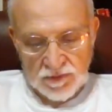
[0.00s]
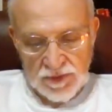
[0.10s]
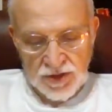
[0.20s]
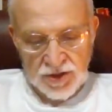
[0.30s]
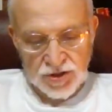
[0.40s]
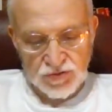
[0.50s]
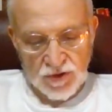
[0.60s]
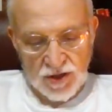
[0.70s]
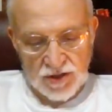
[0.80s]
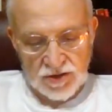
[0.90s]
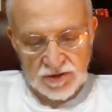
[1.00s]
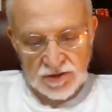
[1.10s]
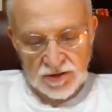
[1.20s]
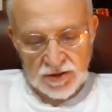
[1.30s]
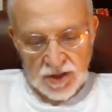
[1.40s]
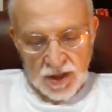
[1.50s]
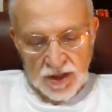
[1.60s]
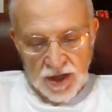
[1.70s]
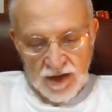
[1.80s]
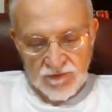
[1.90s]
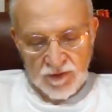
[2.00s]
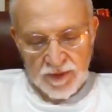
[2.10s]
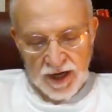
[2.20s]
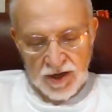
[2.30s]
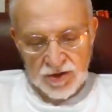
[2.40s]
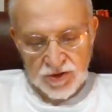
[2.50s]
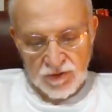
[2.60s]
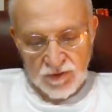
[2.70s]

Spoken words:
in this work, not for pelf or